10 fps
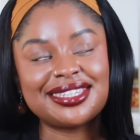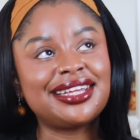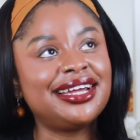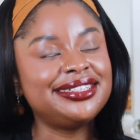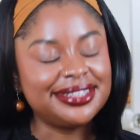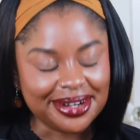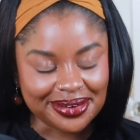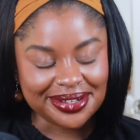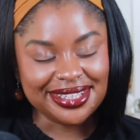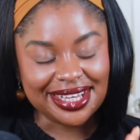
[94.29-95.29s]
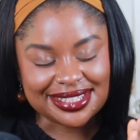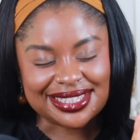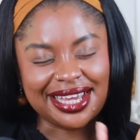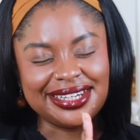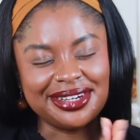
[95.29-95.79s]
And I know, yes,
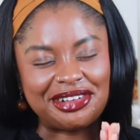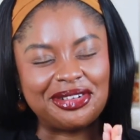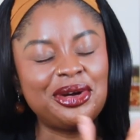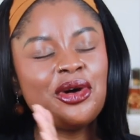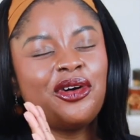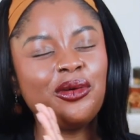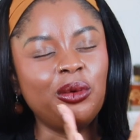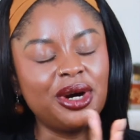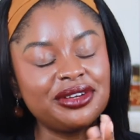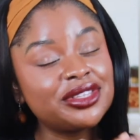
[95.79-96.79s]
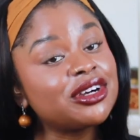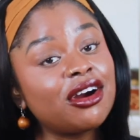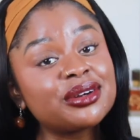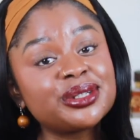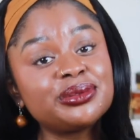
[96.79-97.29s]
I know, one of the
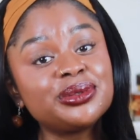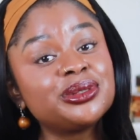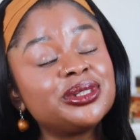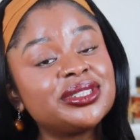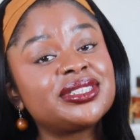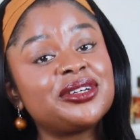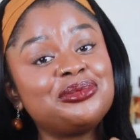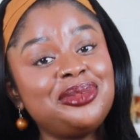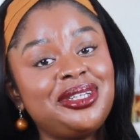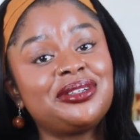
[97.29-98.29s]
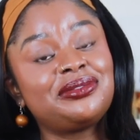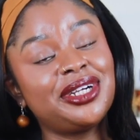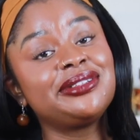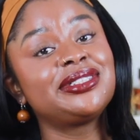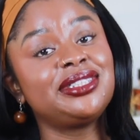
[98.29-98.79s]
cardinal rules of being a
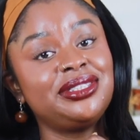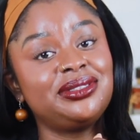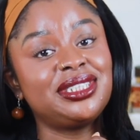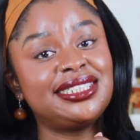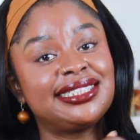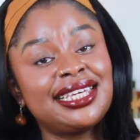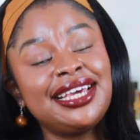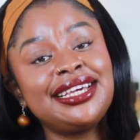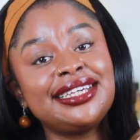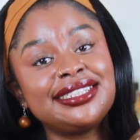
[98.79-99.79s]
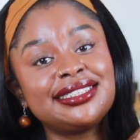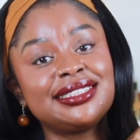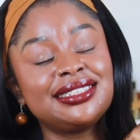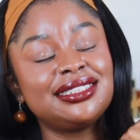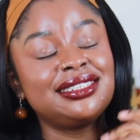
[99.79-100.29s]
fragrance enthusiast is
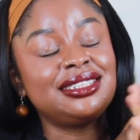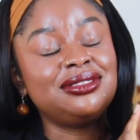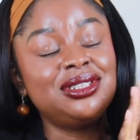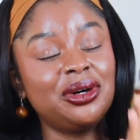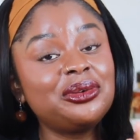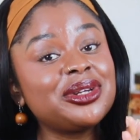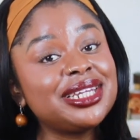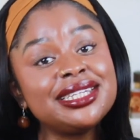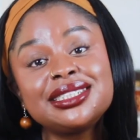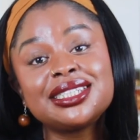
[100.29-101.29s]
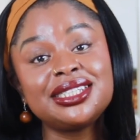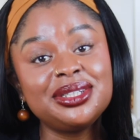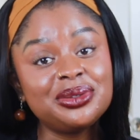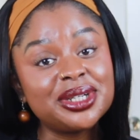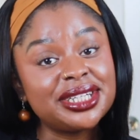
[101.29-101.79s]
you don't need to
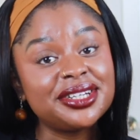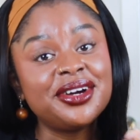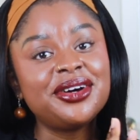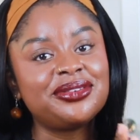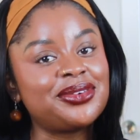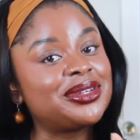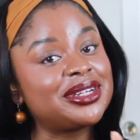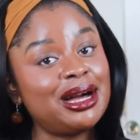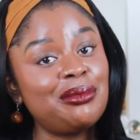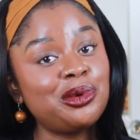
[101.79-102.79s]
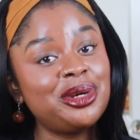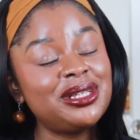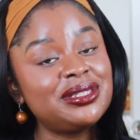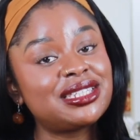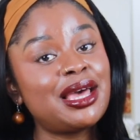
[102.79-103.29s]
do it for the
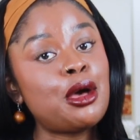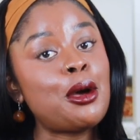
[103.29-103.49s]
compliments,